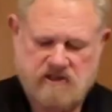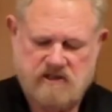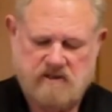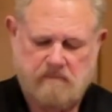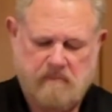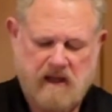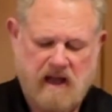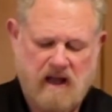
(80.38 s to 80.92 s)
is
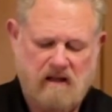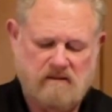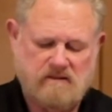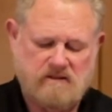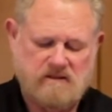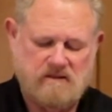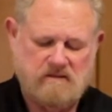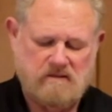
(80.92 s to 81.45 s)

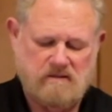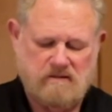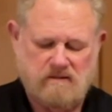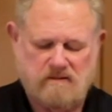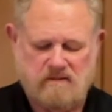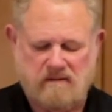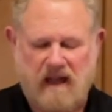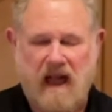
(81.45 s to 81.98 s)
about
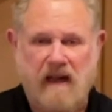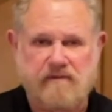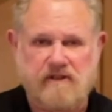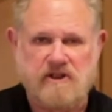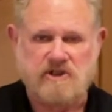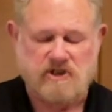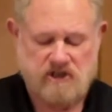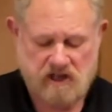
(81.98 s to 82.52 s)
a ½
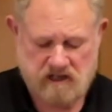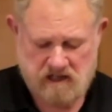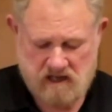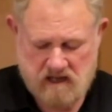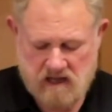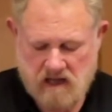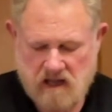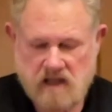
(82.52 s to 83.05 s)
inch thick.
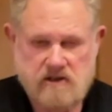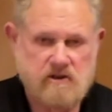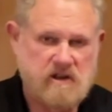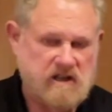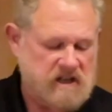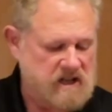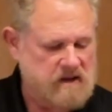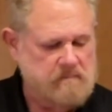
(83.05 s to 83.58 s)
You
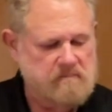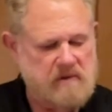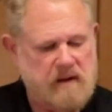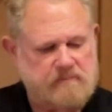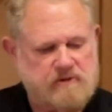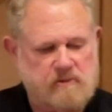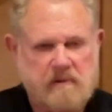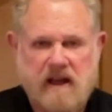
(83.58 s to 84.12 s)
can get them
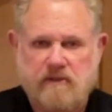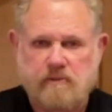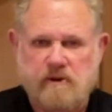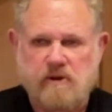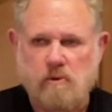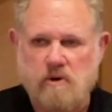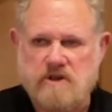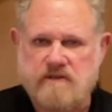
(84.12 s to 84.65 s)
up to about
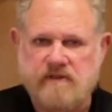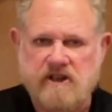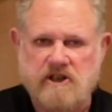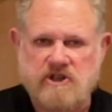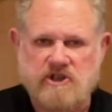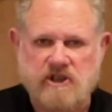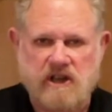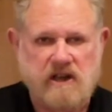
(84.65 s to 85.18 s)
3/4 of an
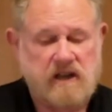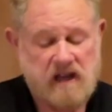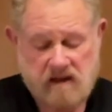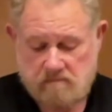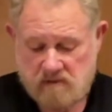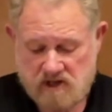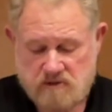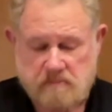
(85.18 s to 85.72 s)
inch thick
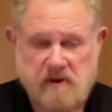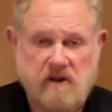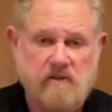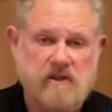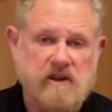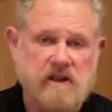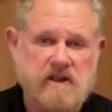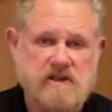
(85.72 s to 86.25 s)
and much bigger
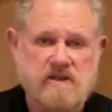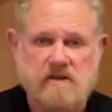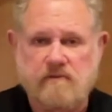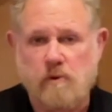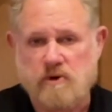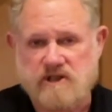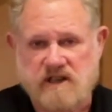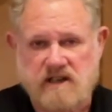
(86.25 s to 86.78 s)
than this,
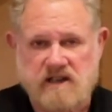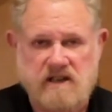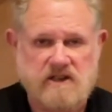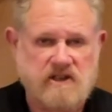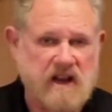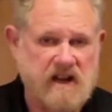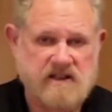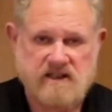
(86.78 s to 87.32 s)
14
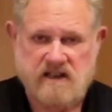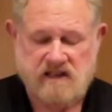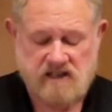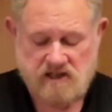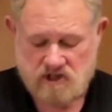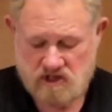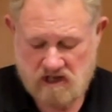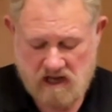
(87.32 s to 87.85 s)
inch, 18
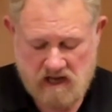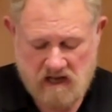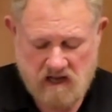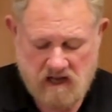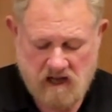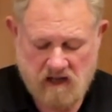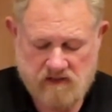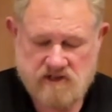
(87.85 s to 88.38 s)
inch.
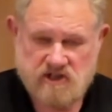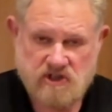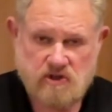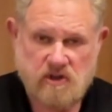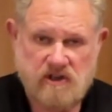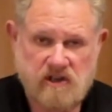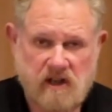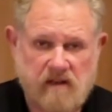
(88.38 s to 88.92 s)
This is
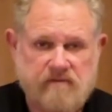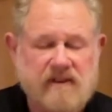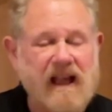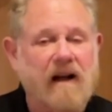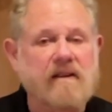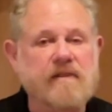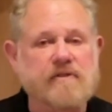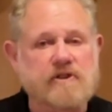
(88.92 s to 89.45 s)
good enough.
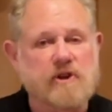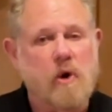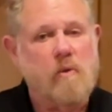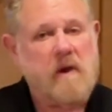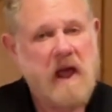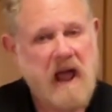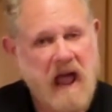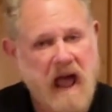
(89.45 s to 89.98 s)
Now, if you
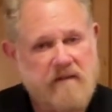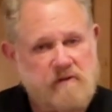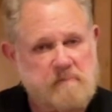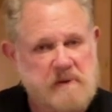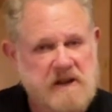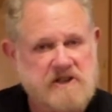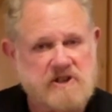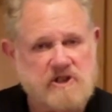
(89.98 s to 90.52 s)
don't have a
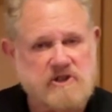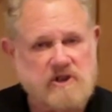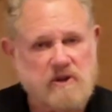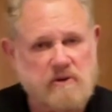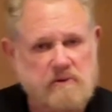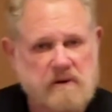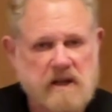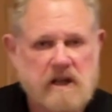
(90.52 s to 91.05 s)
pizza
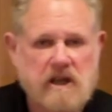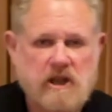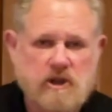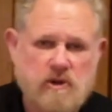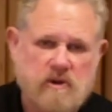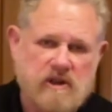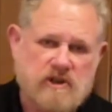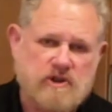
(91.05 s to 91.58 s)
stone,
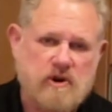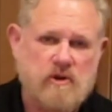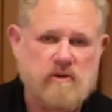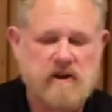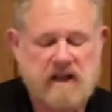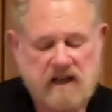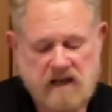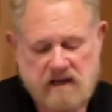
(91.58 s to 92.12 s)
you can
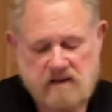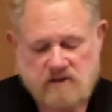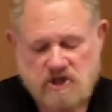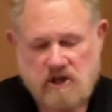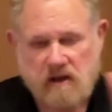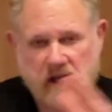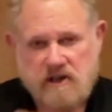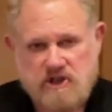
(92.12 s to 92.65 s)
turn a
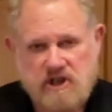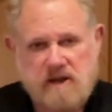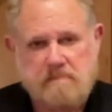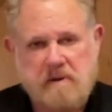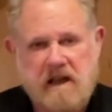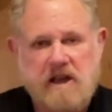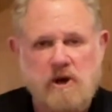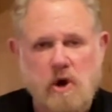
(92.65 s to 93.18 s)

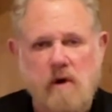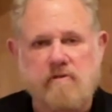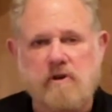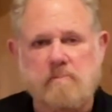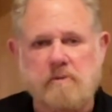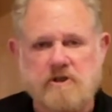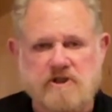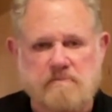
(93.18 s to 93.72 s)
sheet pan over
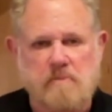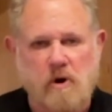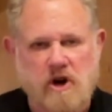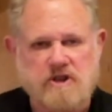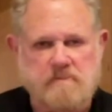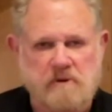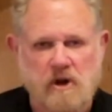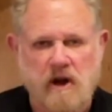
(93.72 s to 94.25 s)
and put some
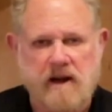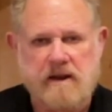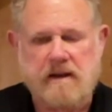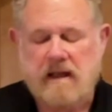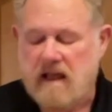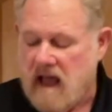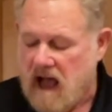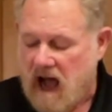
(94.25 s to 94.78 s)
parchment on it.
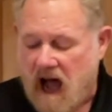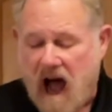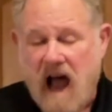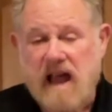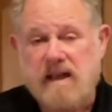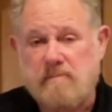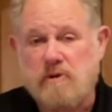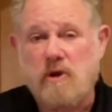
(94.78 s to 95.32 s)

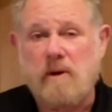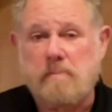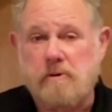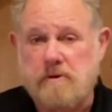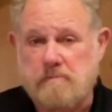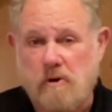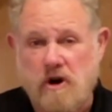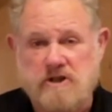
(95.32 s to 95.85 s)
I am gonna
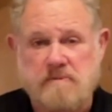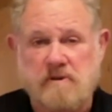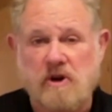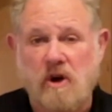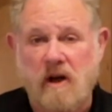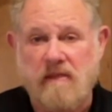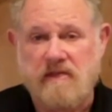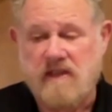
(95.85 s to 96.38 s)
put parchment
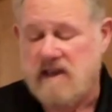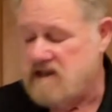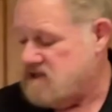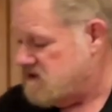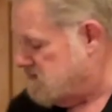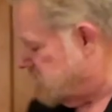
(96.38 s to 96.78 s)
on this.